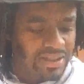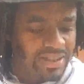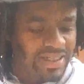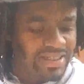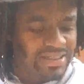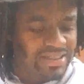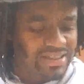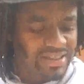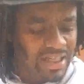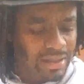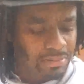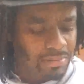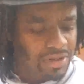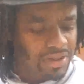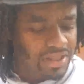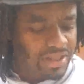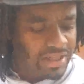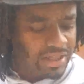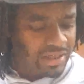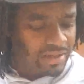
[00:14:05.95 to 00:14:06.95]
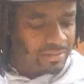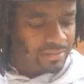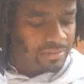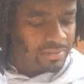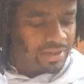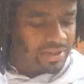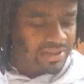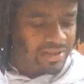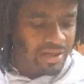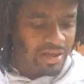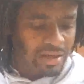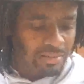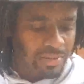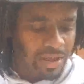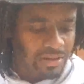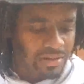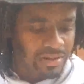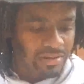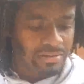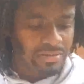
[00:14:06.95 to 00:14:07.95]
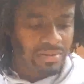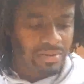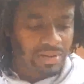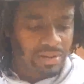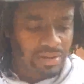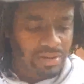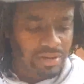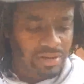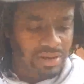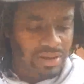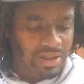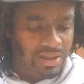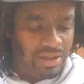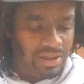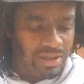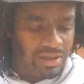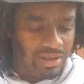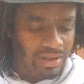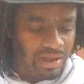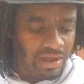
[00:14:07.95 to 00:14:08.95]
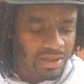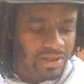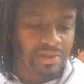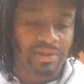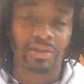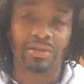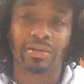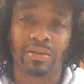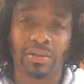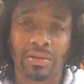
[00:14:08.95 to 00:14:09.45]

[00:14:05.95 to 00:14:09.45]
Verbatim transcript: let some of them, he's talking about the